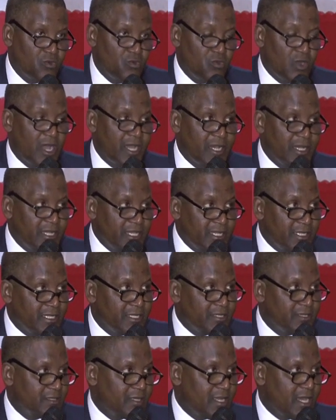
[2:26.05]
We are
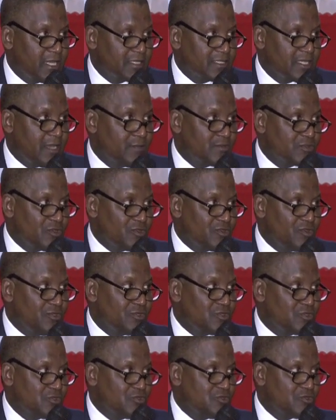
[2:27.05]
leading, as I'm
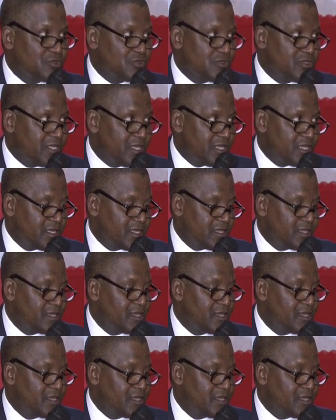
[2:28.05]
talking to you today,